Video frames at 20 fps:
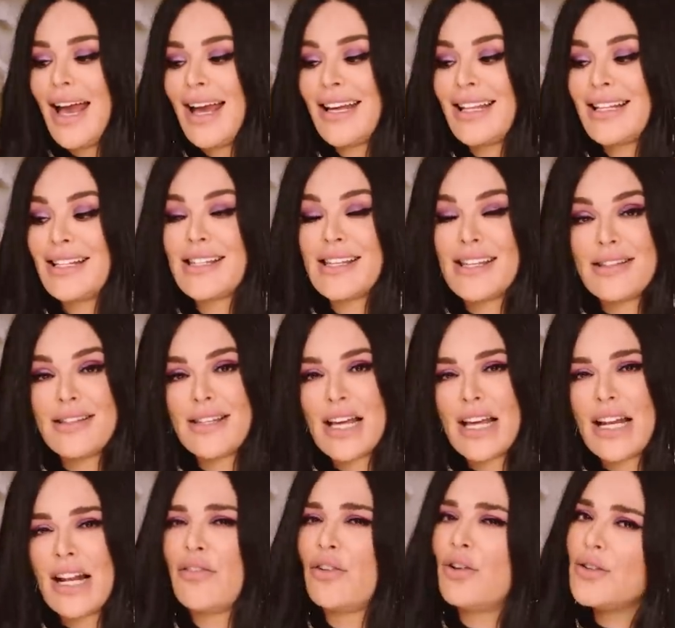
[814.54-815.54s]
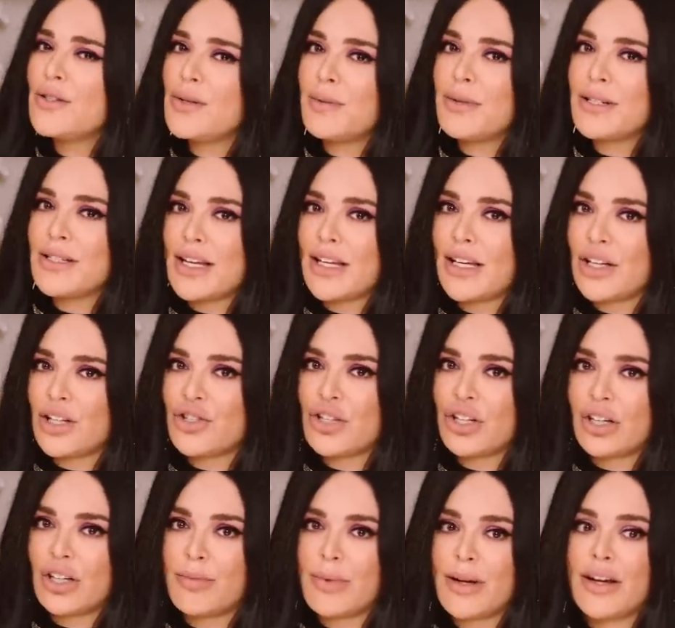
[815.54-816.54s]
And since then, I've also been taking
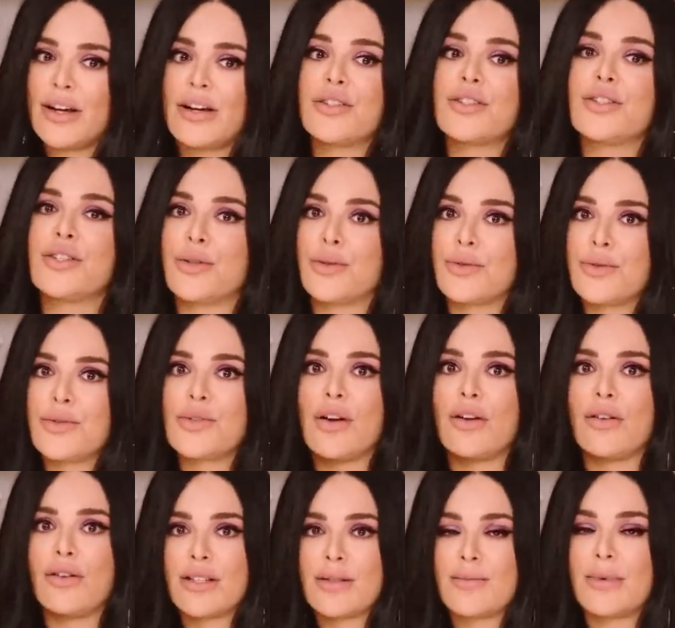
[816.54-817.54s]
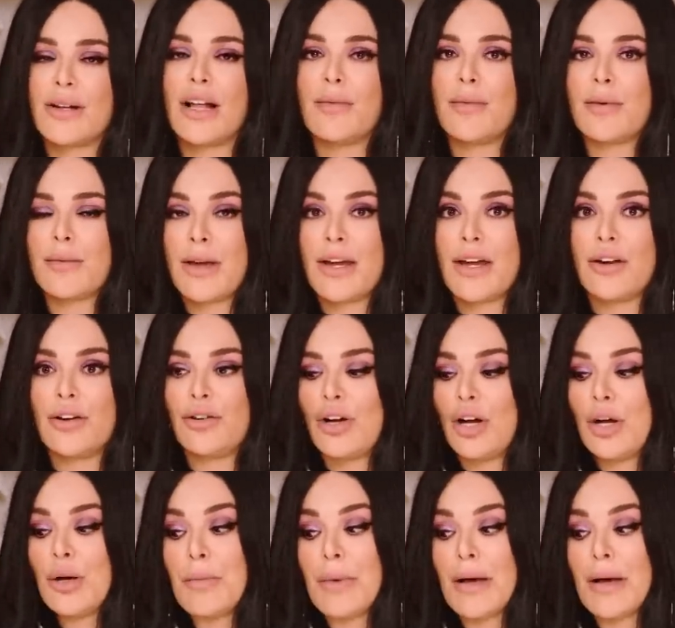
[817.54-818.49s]
Sugar Bear Hair too, so it's been helping my hair grow.